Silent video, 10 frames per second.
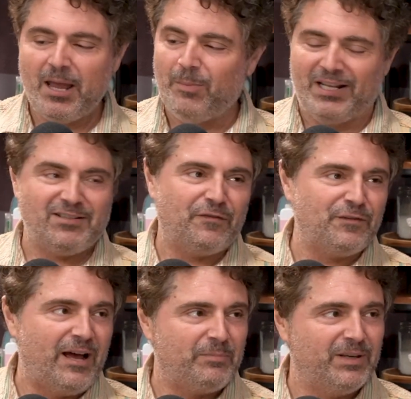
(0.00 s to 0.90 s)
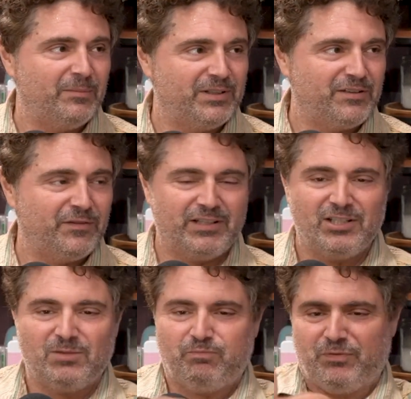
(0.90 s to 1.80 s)
but it's a floppy, but it
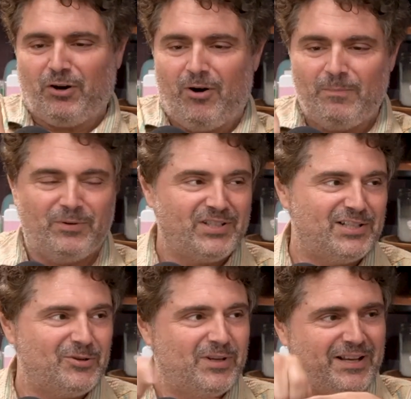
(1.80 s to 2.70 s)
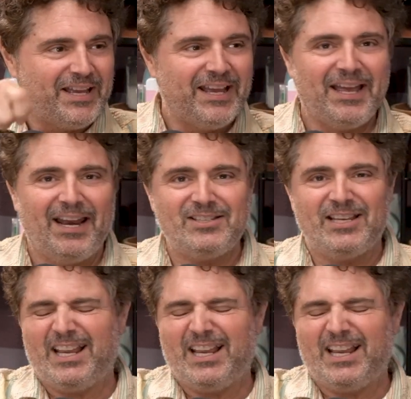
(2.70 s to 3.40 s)
just crumples as you, it's like,